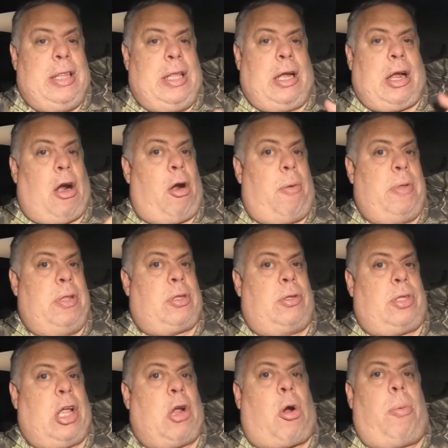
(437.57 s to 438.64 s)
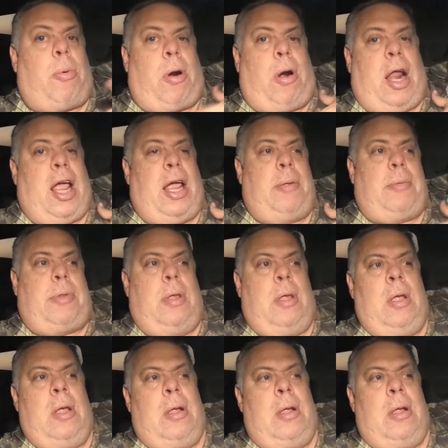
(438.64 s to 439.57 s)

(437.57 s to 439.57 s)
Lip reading: the government to take over our lives.